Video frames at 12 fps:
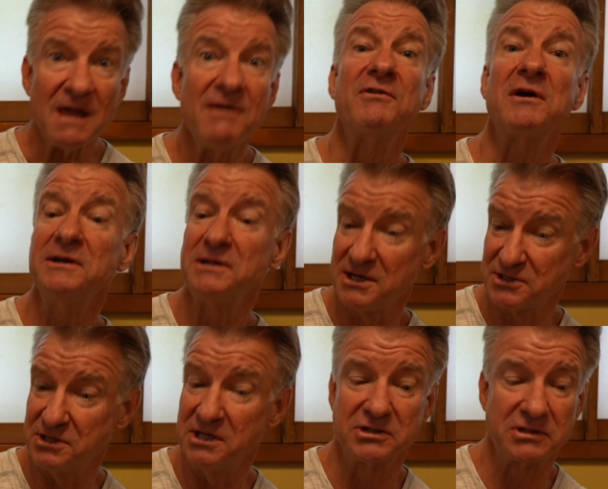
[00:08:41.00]
Very nice
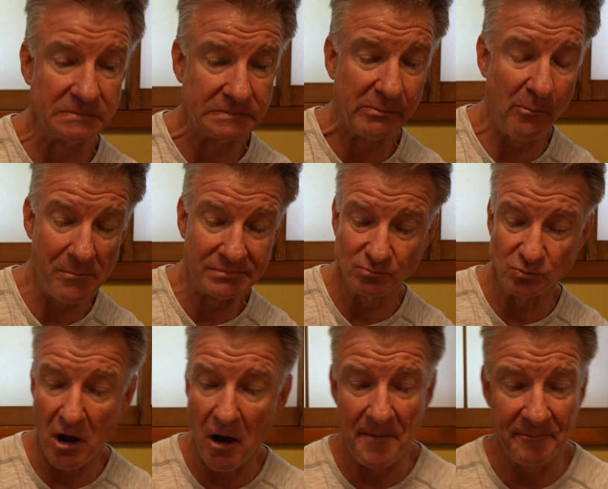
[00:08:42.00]
dish.
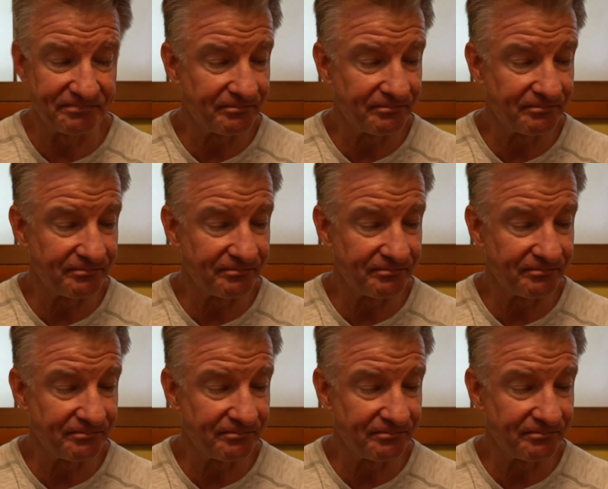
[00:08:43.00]
Yeah.